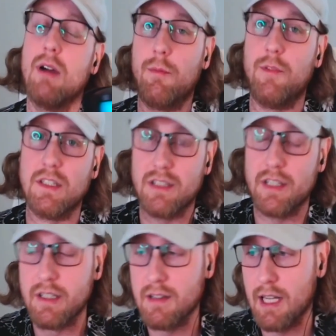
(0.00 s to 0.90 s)

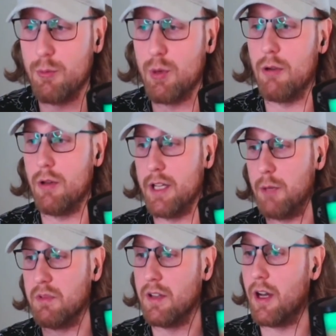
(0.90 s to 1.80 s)
Obviously, that would probably
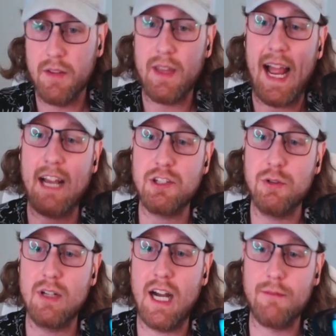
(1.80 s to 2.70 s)
help to know. The
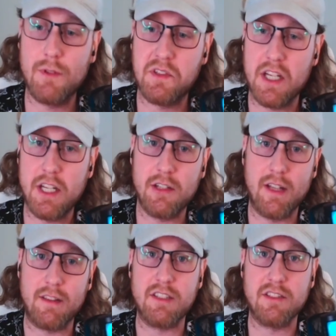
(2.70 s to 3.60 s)
actual
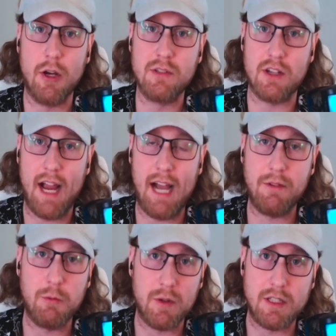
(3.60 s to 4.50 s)
conversation that these nodes are
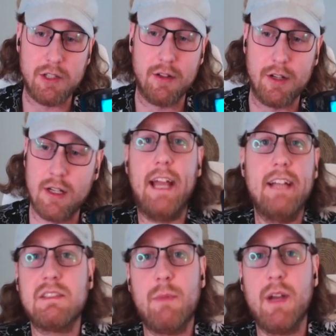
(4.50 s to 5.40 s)
having with each other, it
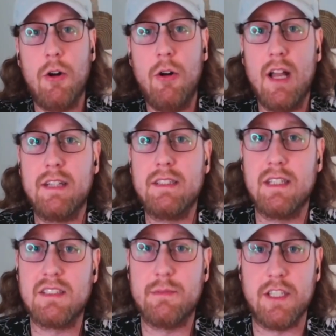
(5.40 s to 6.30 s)
doesn't make a whole lot of
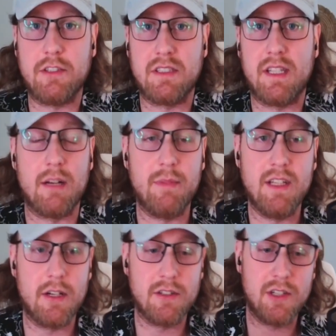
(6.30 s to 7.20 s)
sense to me just yet. I
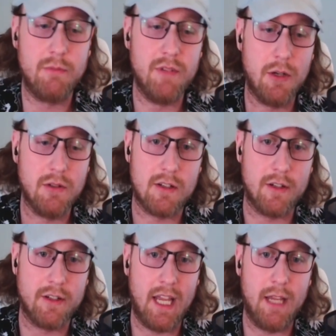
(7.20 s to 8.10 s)
mean, there are some nodes that
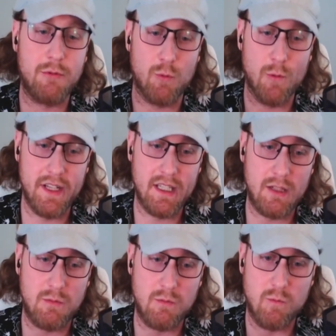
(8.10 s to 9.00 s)
are named
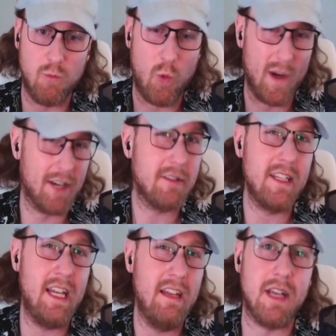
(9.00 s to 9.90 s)
really
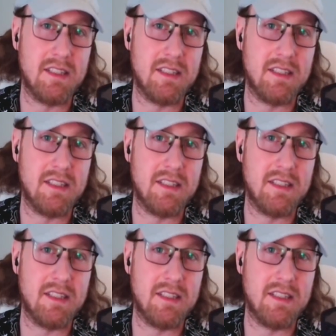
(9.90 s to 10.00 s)
weirdly.